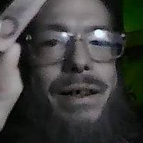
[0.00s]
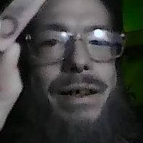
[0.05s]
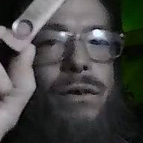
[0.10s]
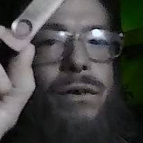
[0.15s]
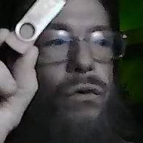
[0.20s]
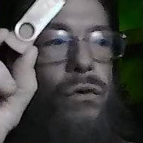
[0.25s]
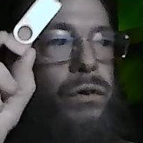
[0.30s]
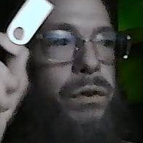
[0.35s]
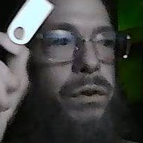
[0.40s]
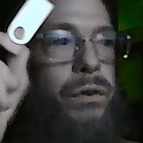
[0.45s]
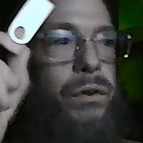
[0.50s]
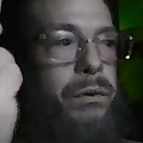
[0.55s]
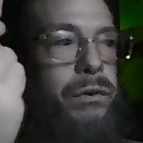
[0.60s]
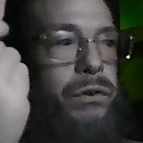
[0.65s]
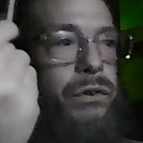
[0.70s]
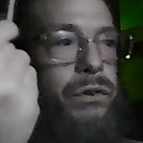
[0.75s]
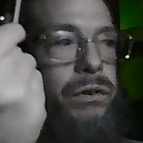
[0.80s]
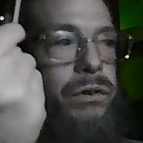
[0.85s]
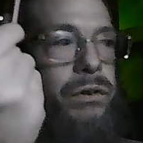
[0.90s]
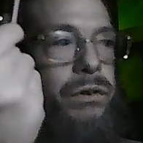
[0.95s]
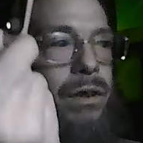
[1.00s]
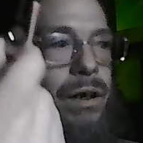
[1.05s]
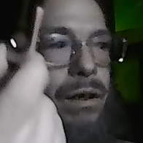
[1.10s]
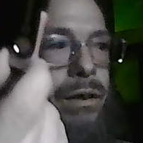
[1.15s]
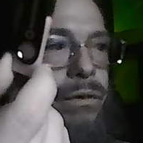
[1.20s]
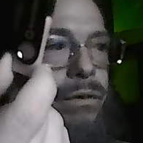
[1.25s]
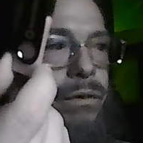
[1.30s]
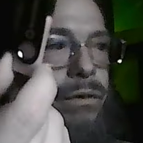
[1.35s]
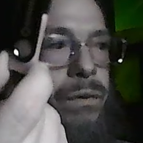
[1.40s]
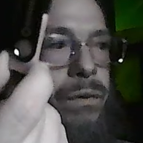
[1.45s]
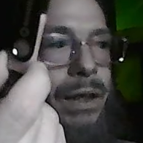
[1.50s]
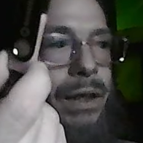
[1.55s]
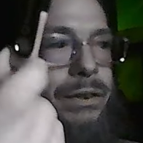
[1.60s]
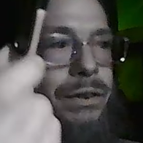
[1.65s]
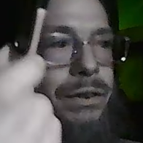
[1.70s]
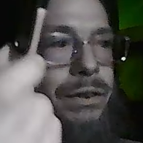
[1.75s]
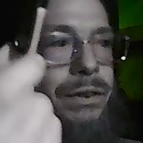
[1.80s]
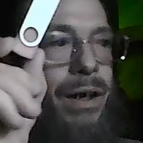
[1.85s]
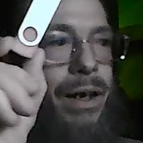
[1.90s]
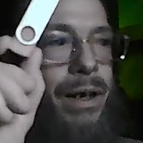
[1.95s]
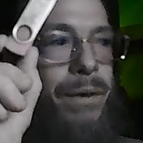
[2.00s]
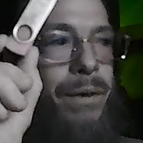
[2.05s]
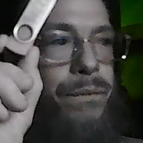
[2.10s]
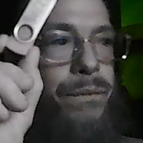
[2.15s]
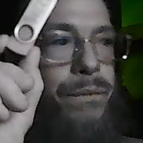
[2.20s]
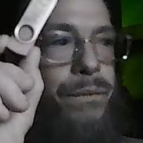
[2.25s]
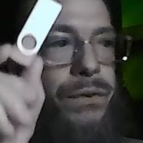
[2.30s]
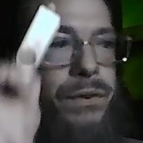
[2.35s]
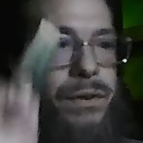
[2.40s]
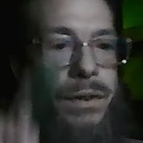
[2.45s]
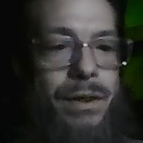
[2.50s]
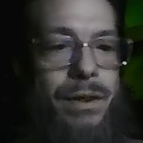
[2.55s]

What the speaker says: or Ubuntu on flash drives